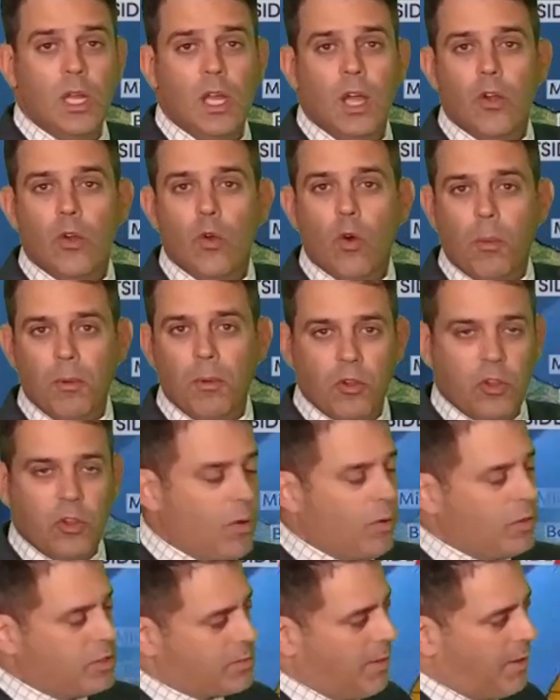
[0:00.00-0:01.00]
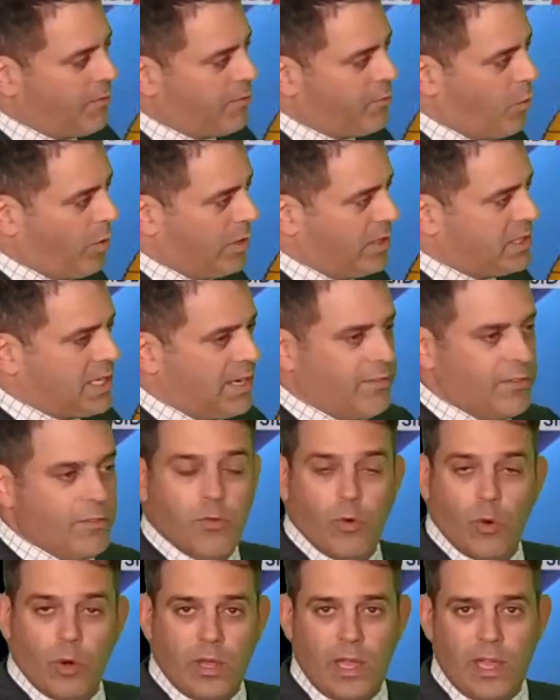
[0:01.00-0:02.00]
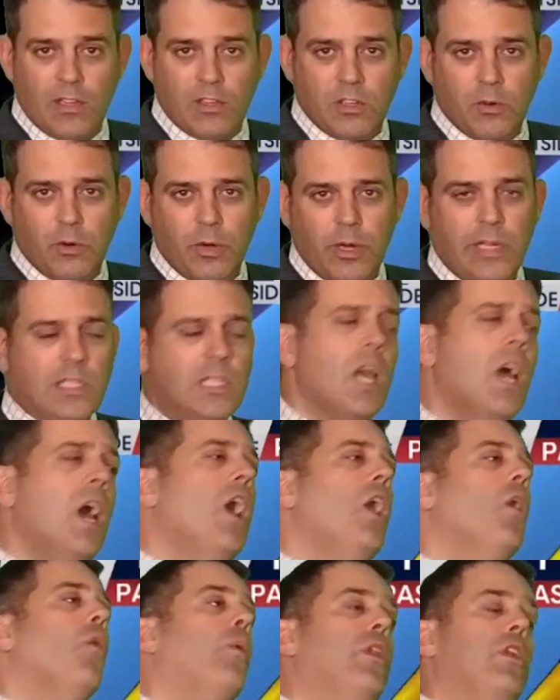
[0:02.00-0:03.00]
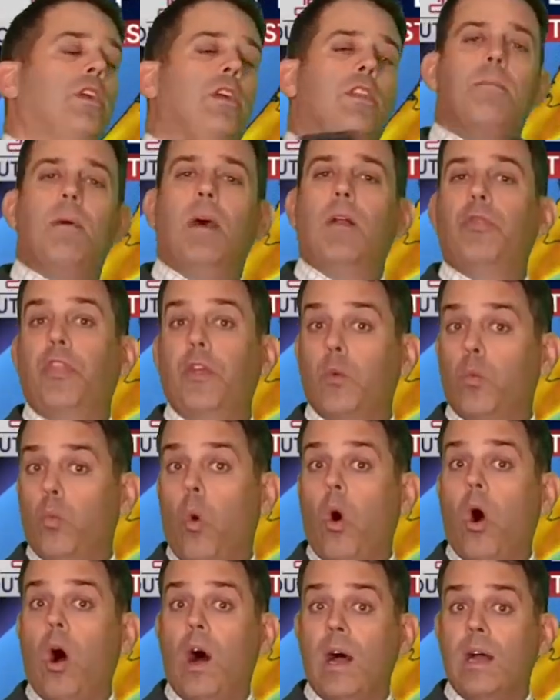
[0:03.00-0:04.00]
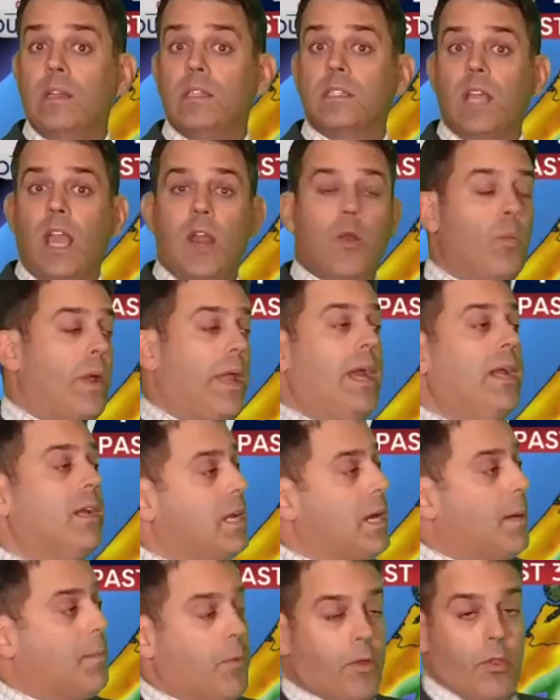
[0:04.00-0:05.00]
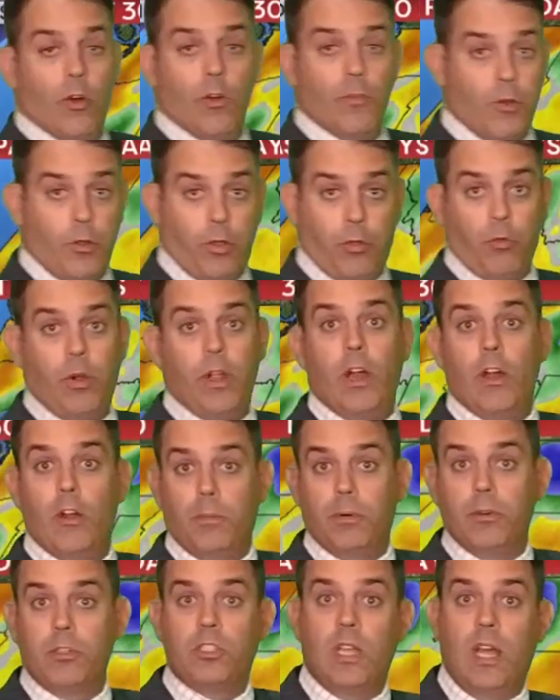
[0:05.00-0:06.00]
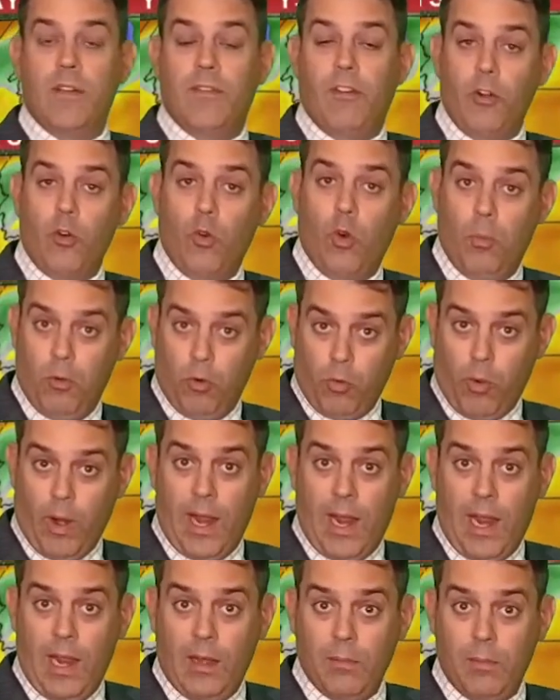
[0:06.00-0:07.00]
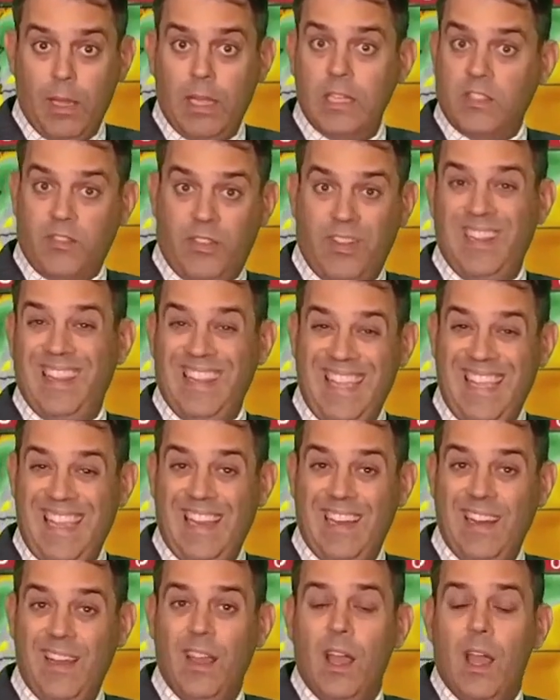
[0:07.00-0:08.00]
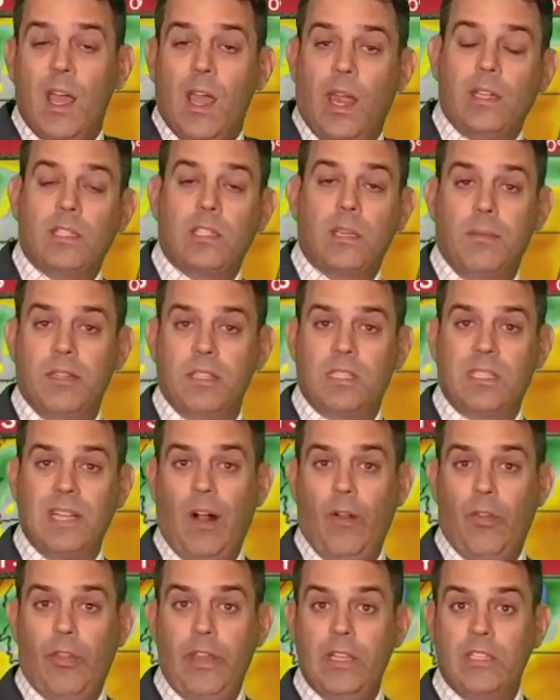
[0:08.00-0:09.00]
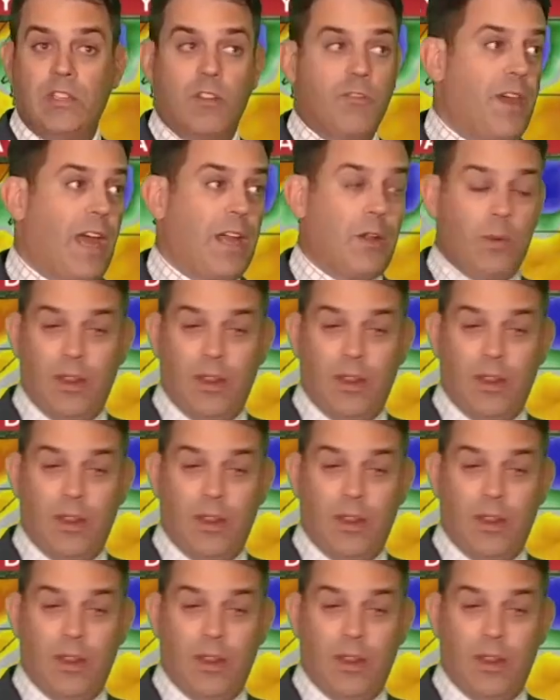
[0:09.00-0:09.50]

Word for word: Normal low is about 47, 48 degrees. We look at the month that was, and we ended up with over 300% of our normal rain because of Helene and some of the Southeast. In fact, we had a